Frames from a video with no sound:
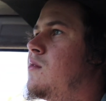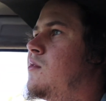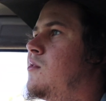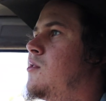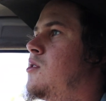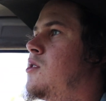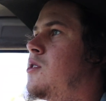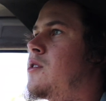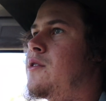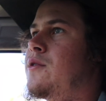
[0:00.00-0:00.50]

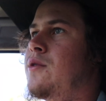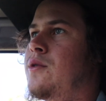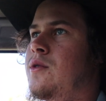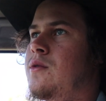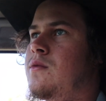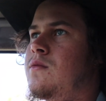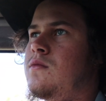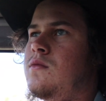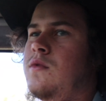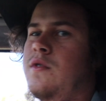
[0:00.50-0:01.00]
no, I
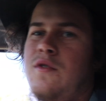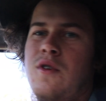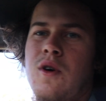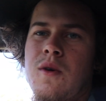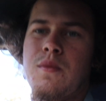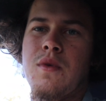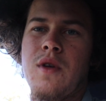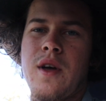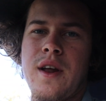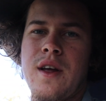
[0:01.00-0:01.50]
thought we've
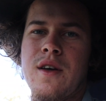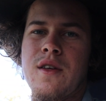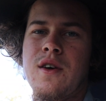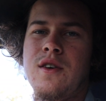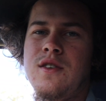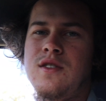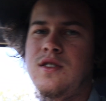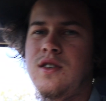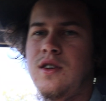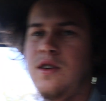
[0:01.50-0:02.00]
got plenty of
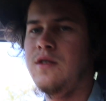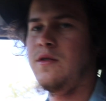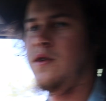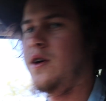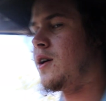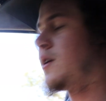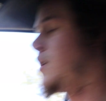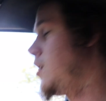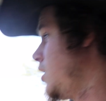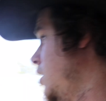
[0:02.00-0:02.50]
those sitting
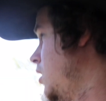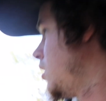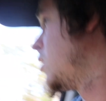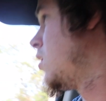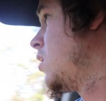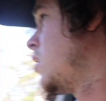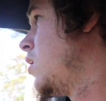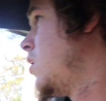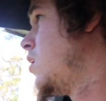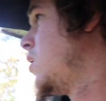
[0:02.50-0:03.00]
around here
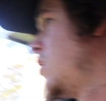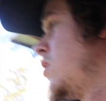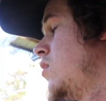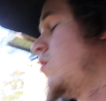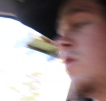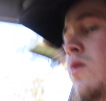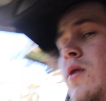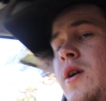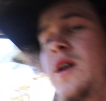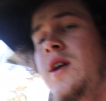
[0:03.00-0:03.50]

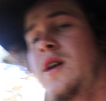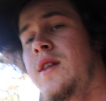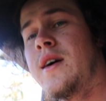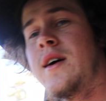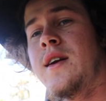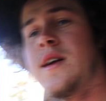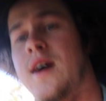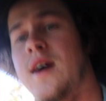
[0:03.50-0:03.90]
already that